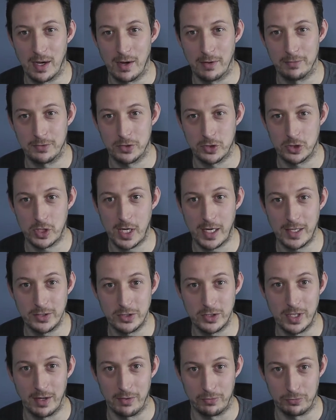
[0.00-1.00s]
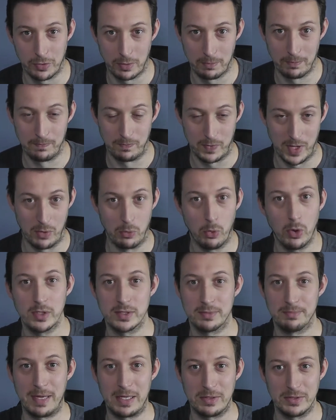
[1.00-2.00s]
I've changed it from, it
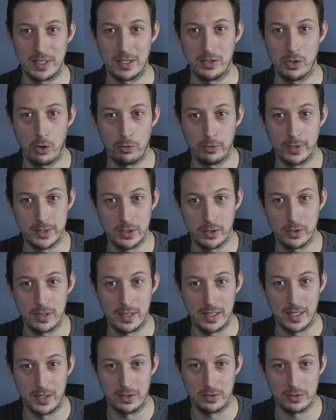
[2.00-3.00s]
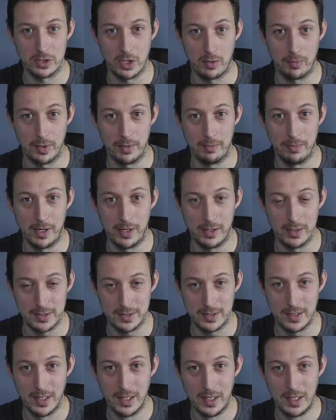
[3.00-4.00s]
was mounted horizontally on top of the
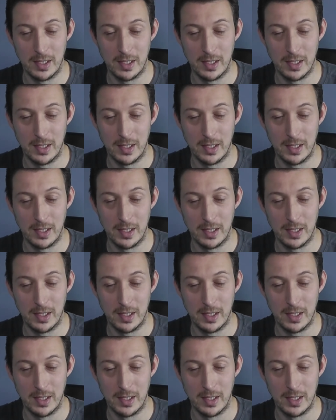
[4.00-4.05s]
mast,